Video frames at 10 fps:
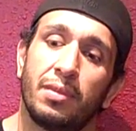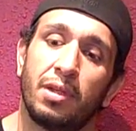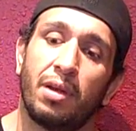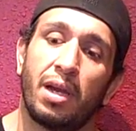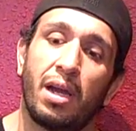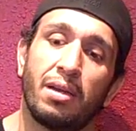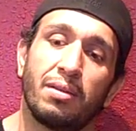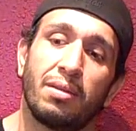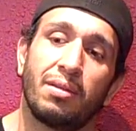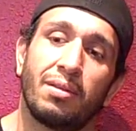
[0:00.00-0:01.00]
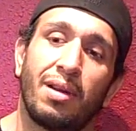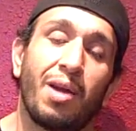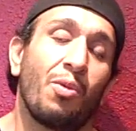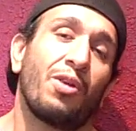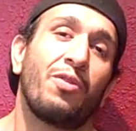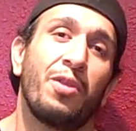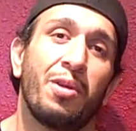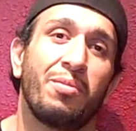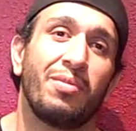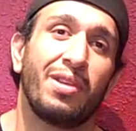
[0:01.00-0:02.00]
know, I work for
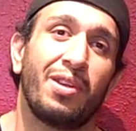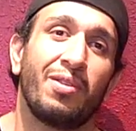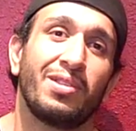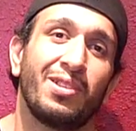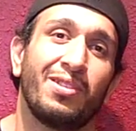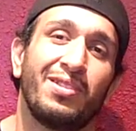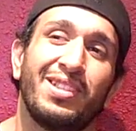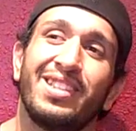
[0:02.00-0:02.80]
them, you know, so,